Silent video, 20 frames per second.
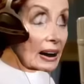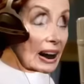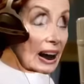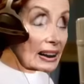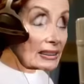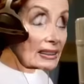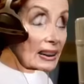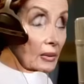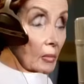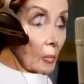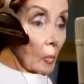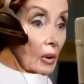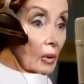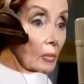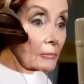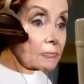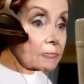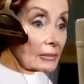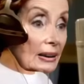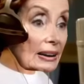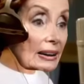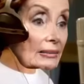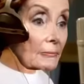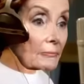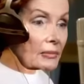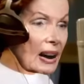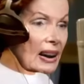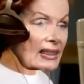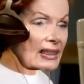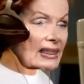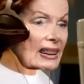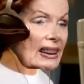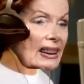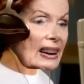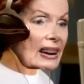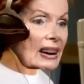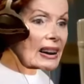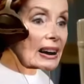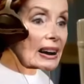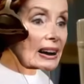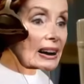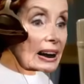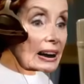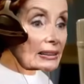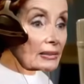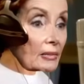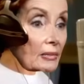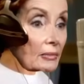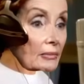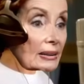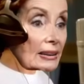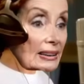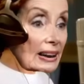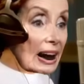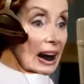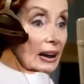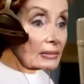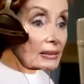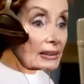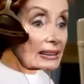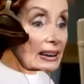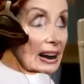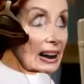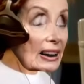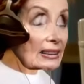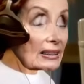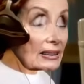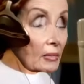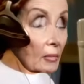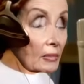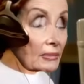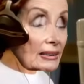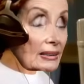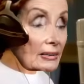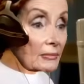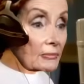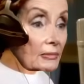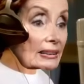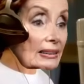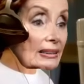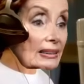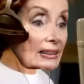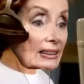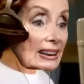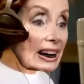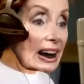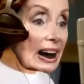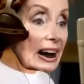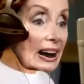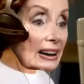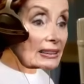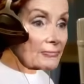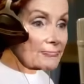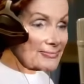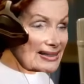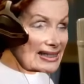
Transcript: And there won't be money in your account this Christmas time.